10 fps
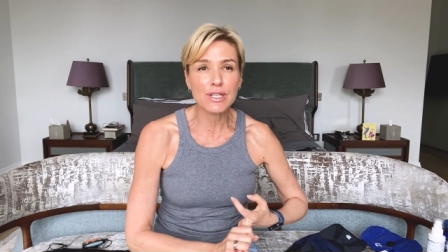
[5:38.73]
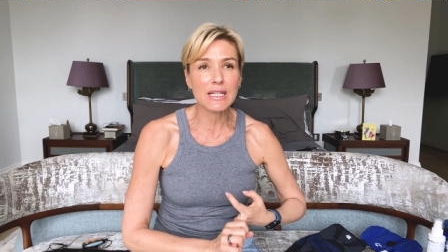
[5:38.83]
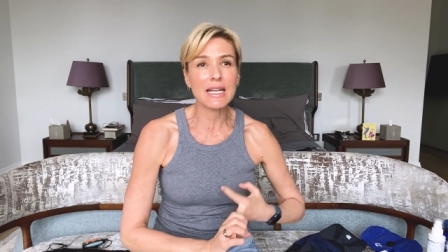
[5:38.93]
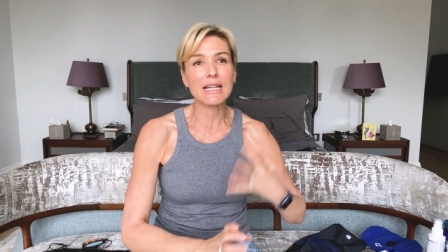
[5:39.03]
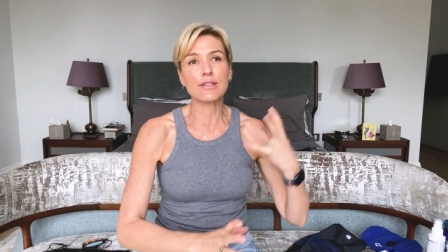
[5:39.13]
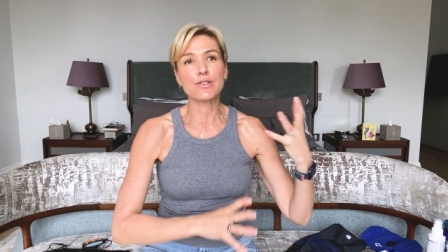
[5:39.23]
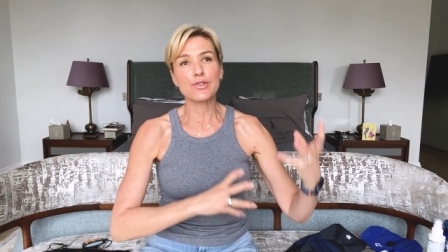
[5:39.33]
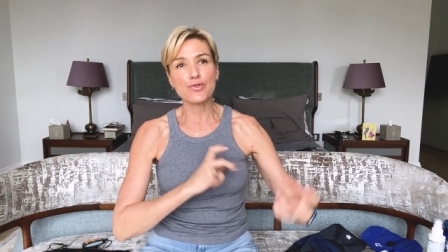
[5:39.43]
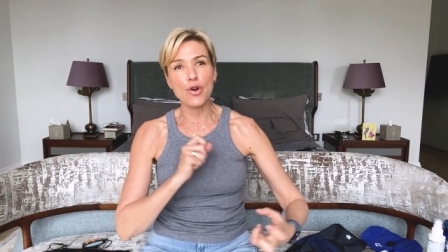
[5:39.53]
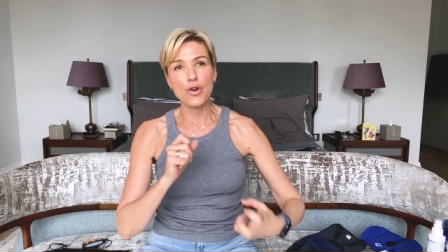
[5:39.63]
getting
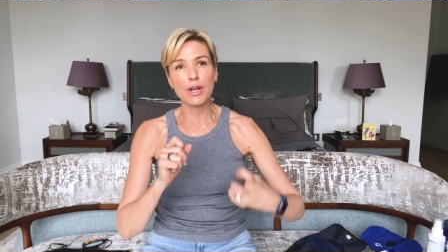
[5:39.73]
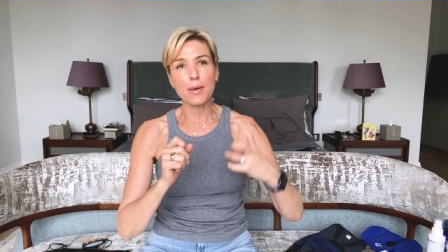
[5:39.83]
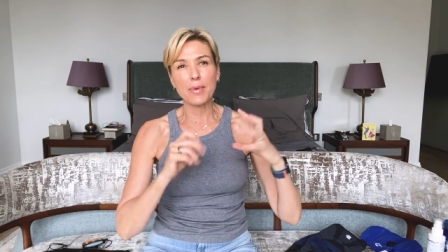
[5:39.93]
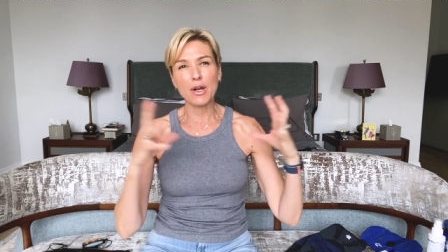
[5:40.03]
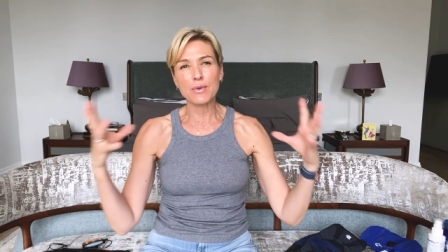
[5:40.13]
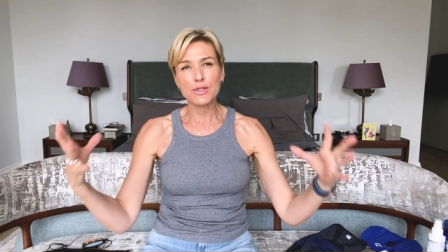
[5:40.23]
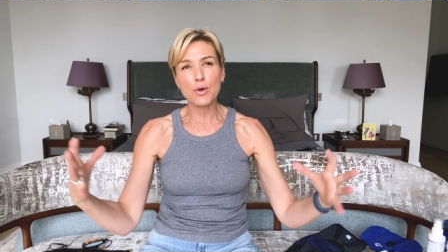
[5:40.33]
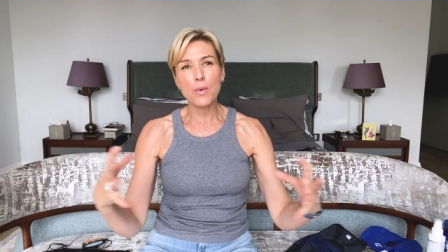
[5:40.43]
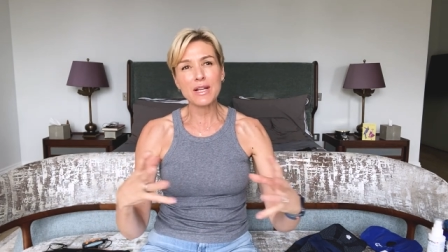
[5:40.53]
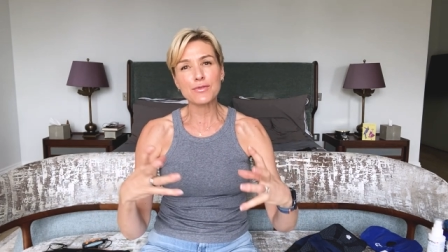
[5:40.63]
stronger, but I was
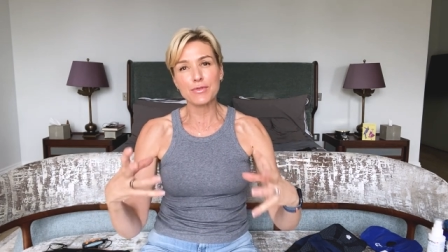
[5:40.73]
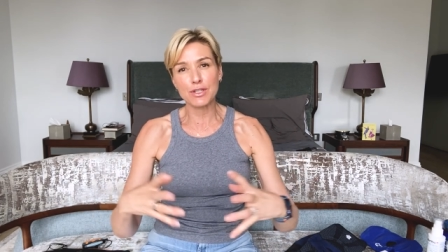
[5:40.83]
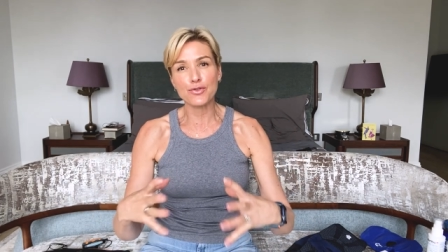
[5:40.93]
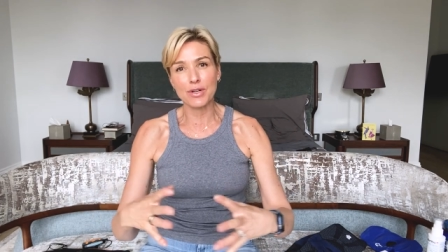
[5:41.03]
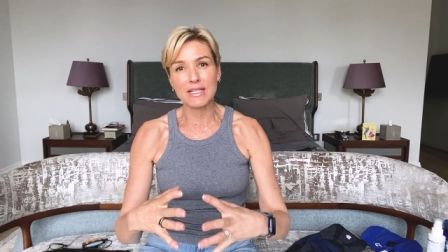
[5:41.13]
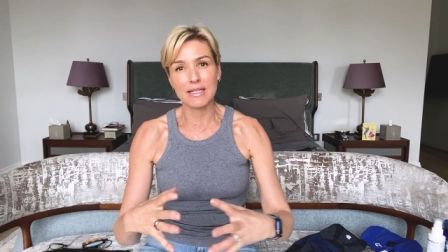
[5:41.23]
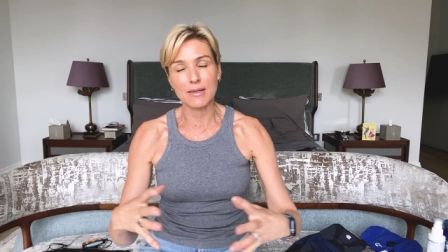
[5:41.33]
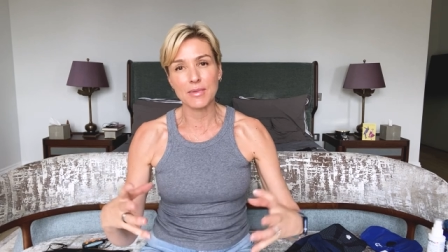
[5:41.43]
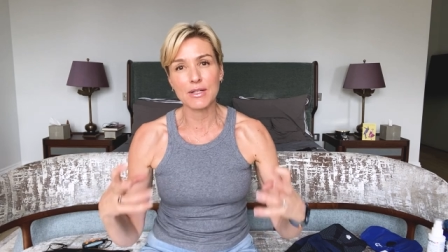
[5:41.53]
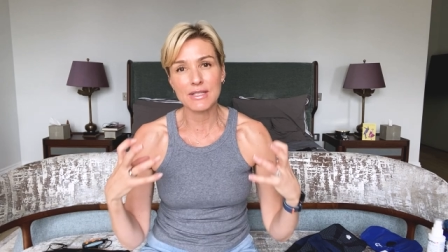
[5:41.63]
always
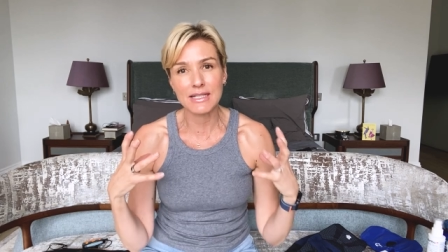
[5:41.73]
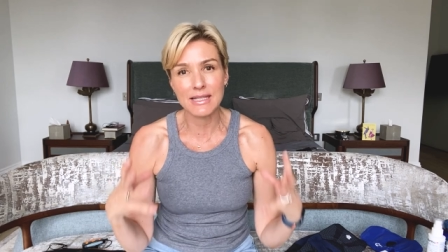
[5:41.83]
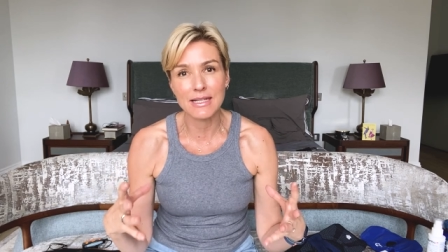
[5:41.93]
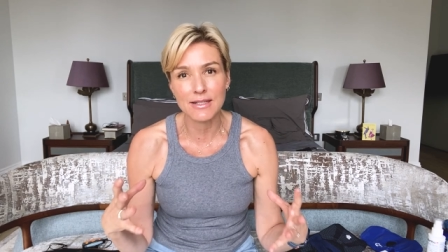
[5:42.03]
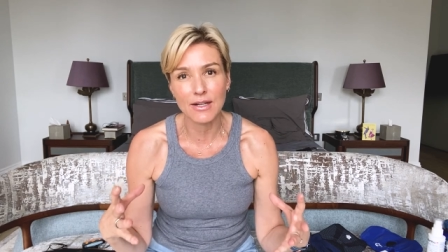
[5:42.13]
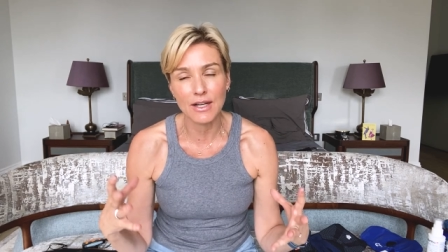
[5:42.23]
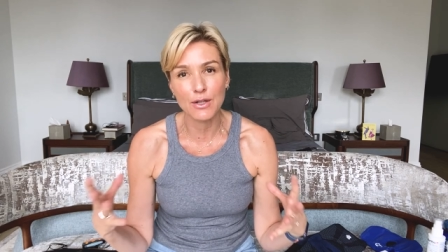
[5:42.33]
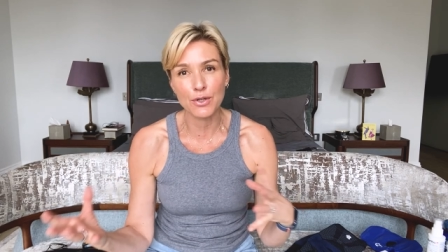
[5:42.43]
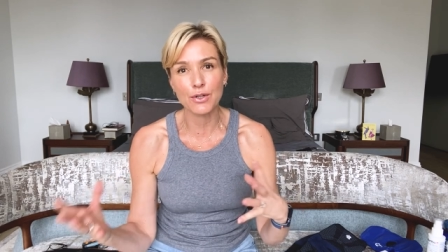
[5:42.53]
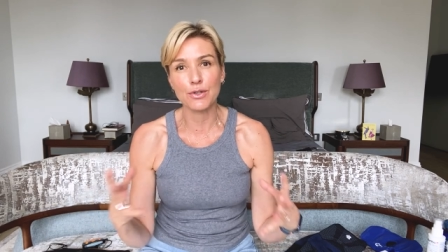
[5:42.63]
restricted because there's things that I
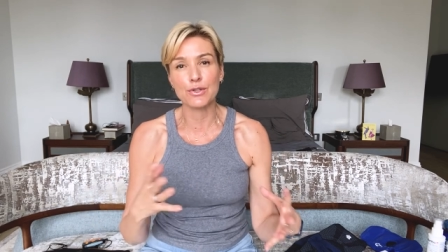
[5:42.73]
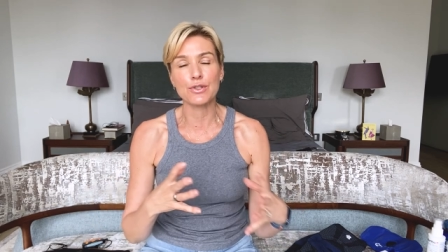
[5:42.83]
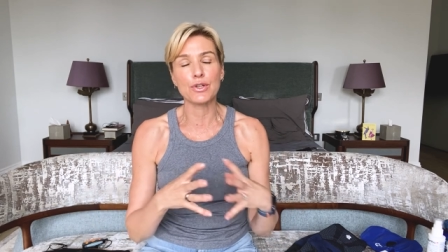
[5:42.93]
could and couldn't